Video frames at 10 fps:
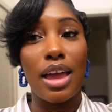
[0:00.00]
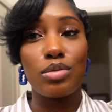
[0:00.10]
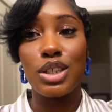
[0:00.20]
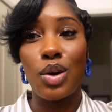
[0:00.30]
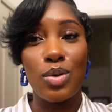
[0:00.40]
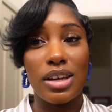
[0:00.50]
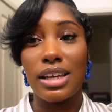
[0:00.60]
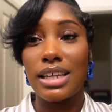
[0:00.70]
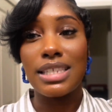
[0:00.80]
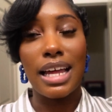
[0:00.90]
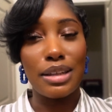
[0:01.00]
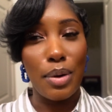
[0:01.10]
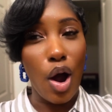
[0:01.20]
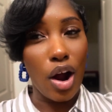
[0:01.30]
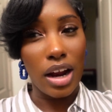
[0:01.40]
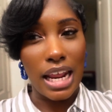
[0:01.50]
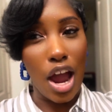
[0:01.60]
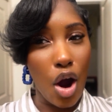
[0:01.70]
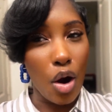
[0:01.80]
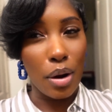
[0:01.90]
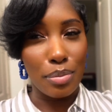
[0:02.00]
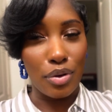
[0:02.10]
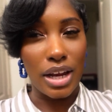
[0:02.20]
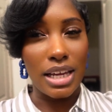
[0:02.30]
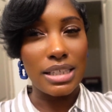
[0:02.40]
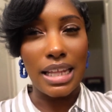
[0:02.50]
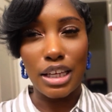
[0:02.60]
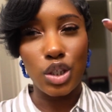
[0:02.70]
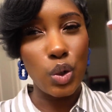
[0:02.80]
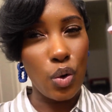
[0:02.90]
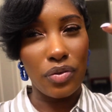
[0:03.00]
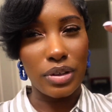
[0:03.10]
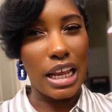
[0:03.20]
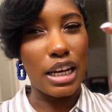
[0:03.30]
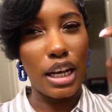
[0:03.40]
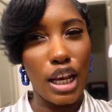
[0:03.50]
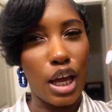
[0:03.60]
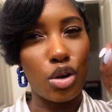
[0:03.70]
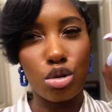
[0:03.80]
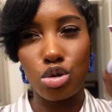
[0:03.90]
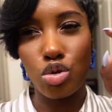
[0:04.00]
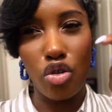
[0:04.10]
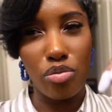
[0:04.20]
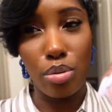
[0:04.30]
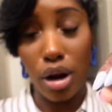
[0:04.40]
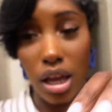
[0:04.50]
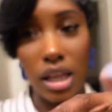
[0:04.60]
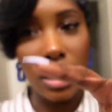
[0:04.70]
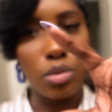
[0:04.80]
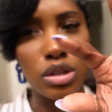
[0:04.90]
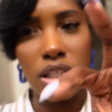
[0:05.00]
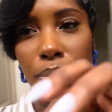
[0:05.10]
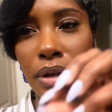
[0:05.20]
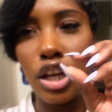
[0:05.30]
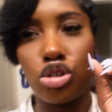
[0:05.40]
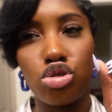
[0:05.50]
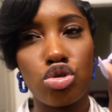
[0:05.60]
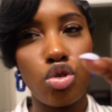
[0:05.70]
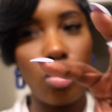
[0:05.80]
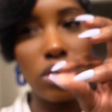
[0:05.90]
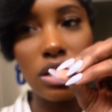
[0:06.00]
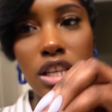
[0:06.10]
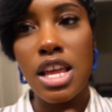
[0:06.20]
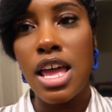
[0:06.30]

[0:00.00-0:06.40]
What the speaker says: Was so good. It's not that hard bread, it's that soft, that good soft bread, and I was dipping it in the sauce.